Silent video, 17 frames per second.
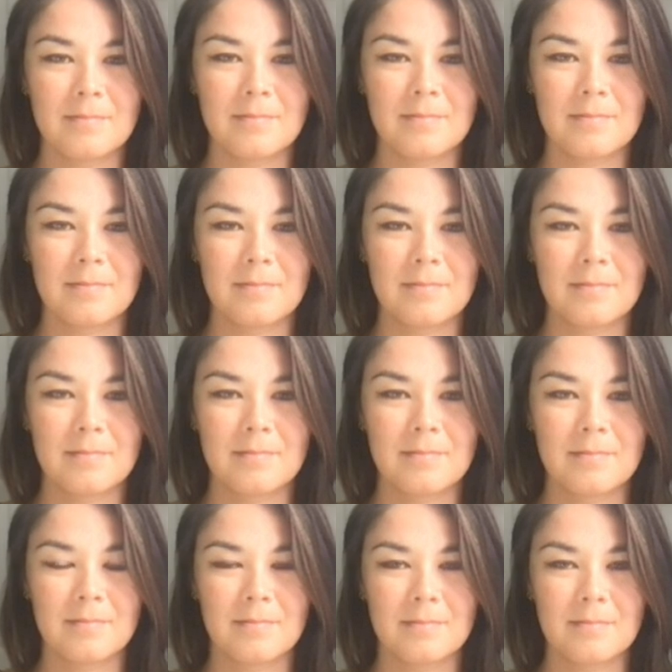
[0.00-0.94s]

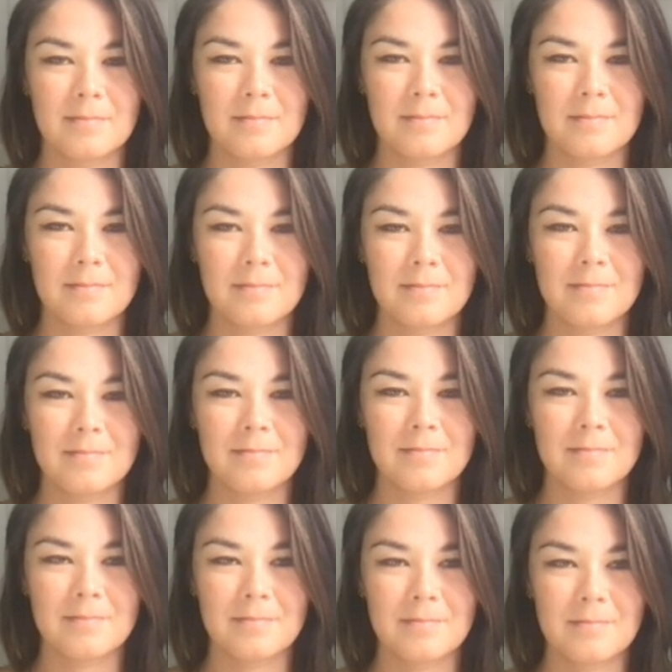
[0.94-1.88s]

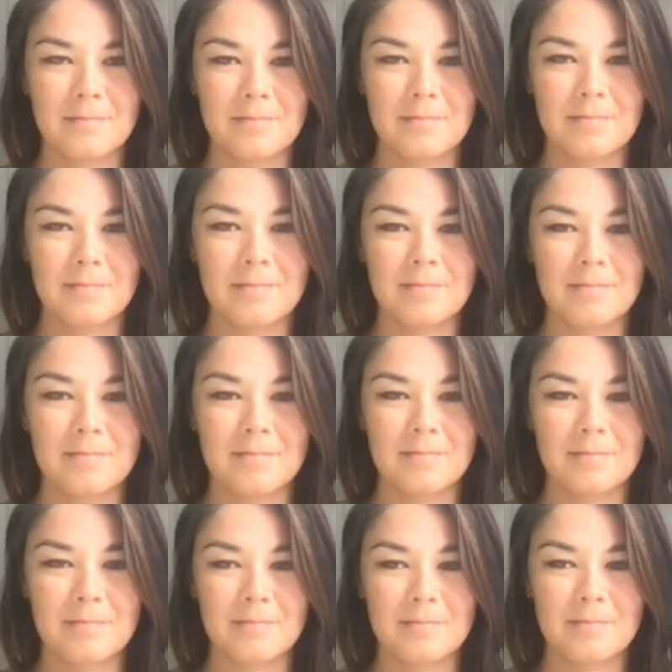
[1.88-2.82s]

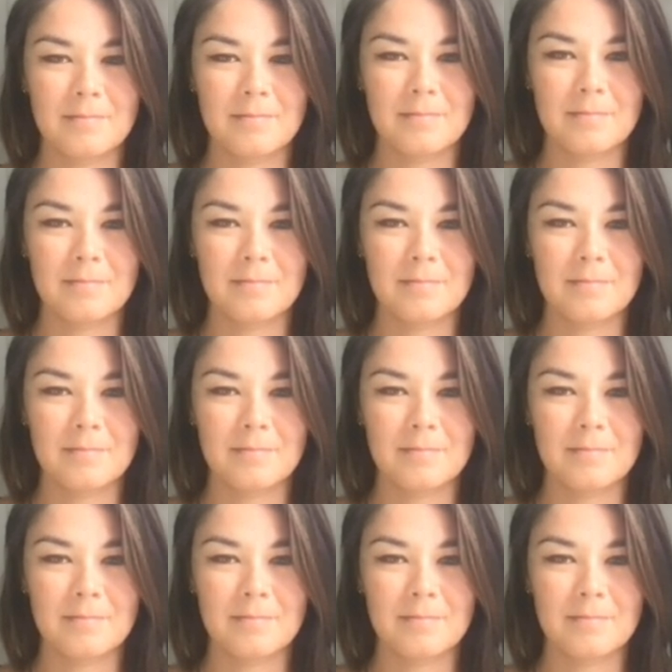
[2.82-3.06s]
[no speech]